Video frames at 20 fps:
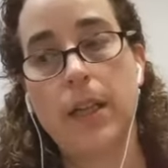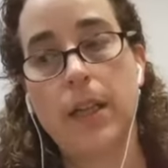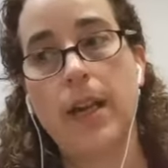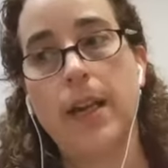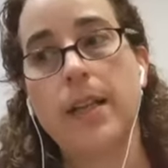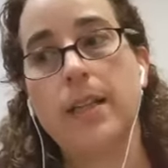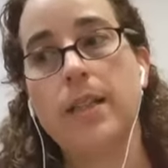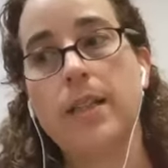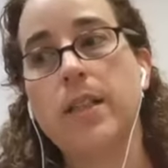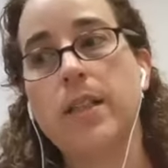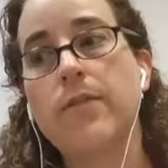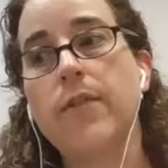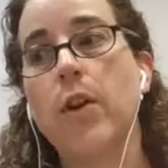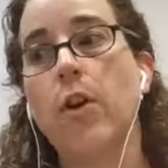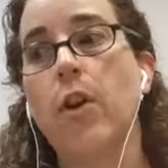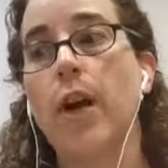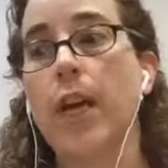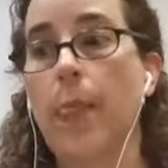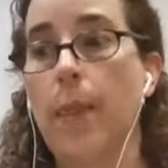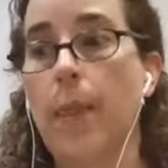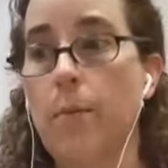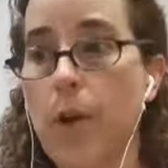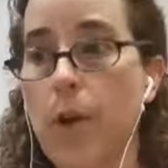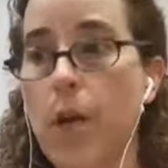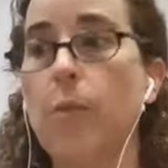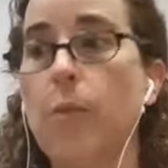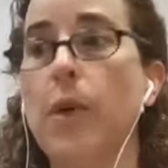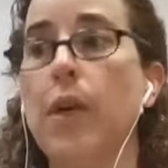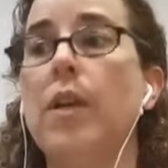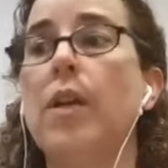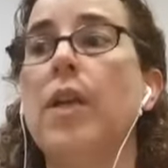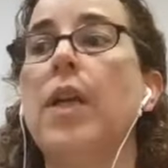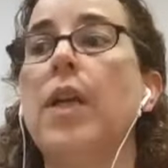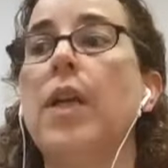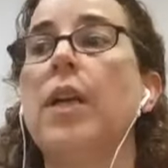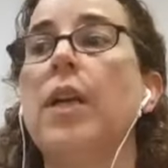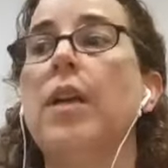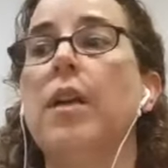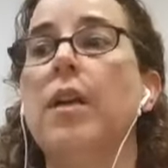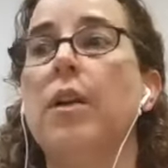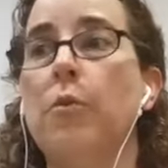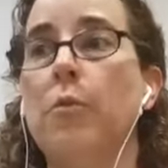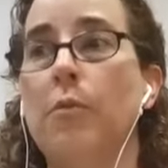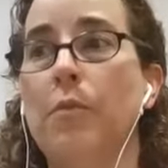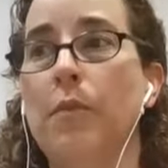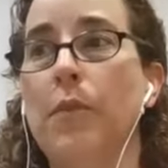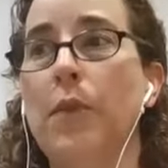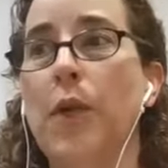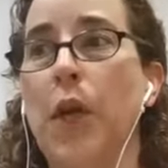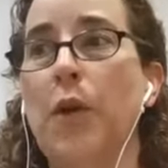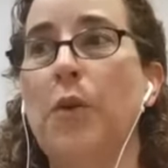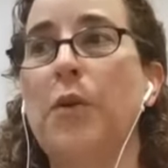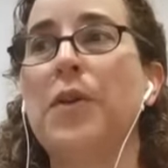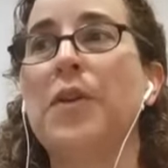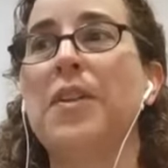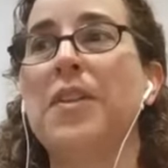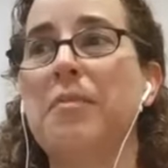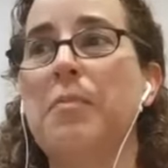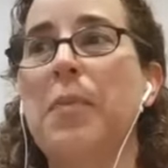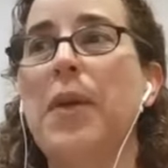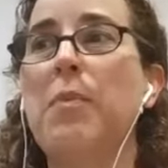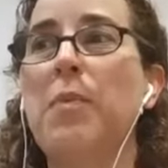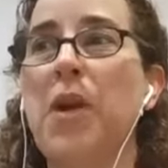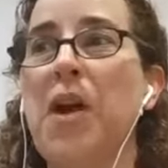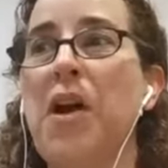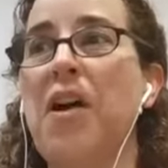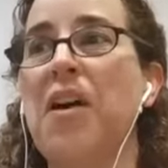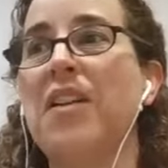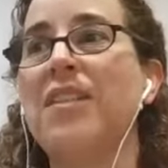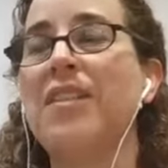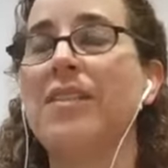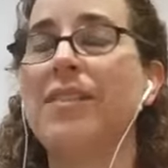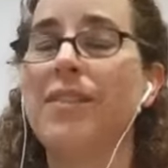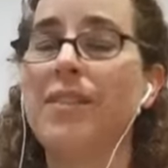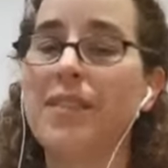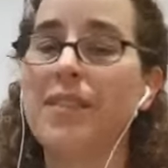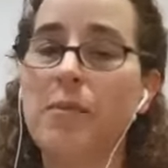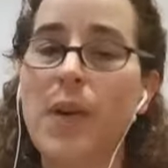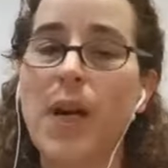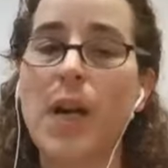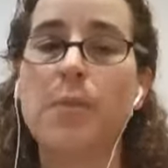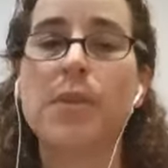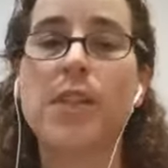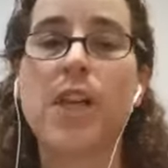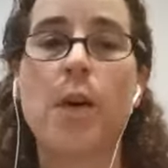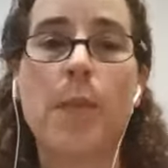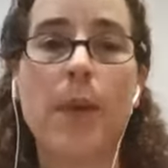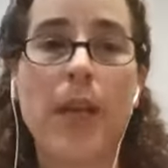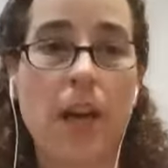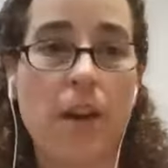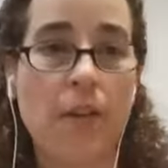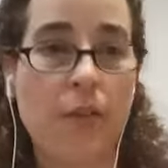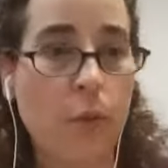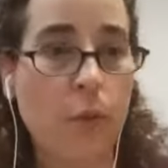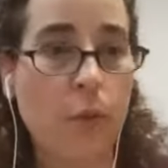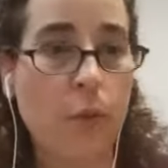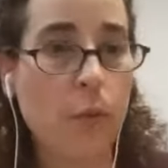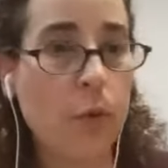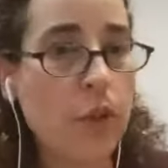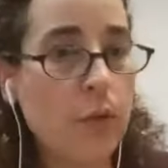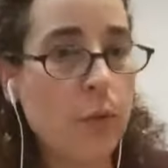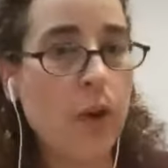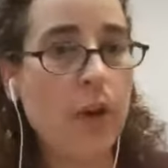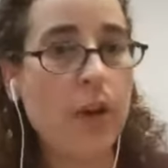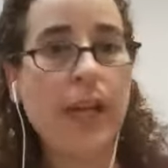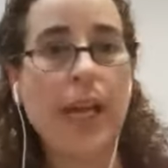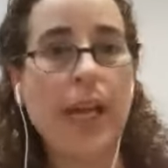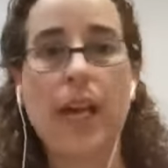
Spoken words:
And it does feel like at the moment, you know, people are perhaps coming out of the woodwork,